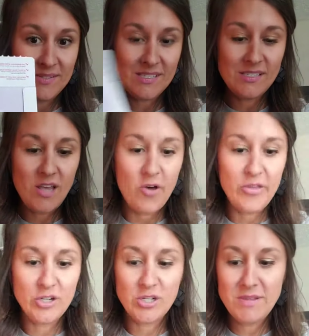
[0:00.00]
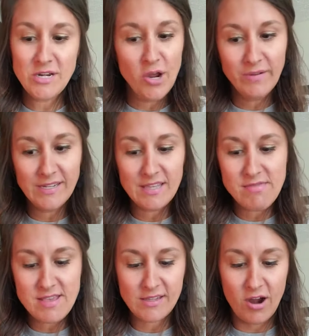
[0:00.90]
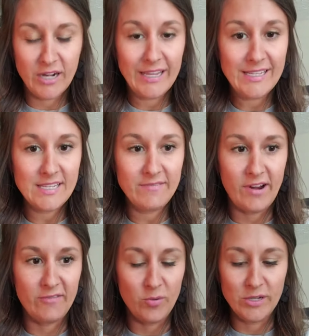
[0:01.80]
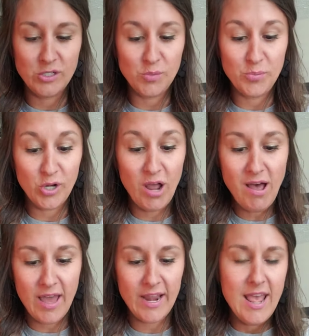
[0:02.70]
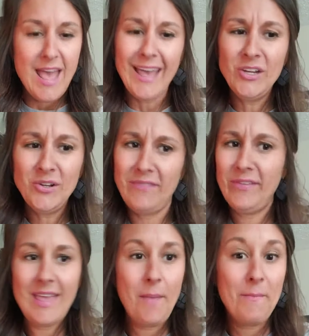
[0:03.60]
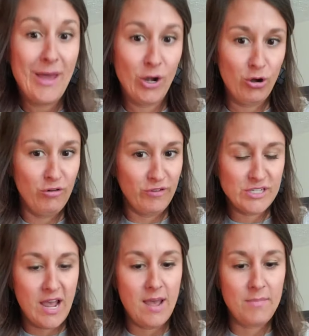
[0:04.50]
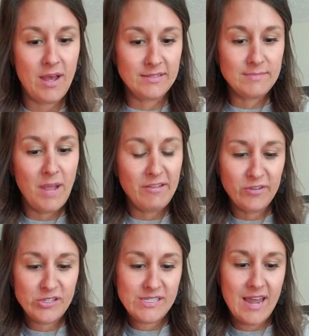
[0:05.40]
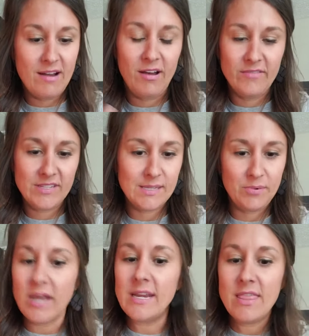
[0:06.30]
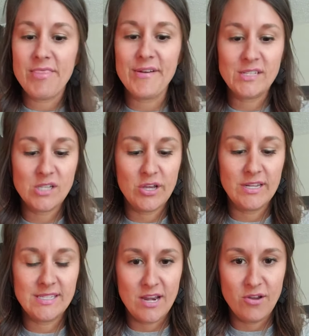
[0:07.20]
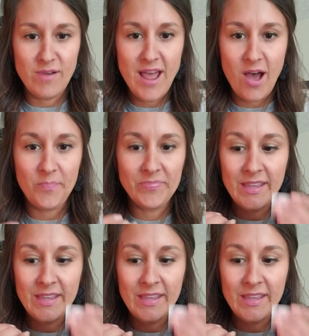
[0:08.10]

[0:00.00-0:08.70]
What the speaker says: So there should be no reason these aren't easy for everyone to put on, and you definitely get better over time. My first set obviously probably didn't look as good as they do now.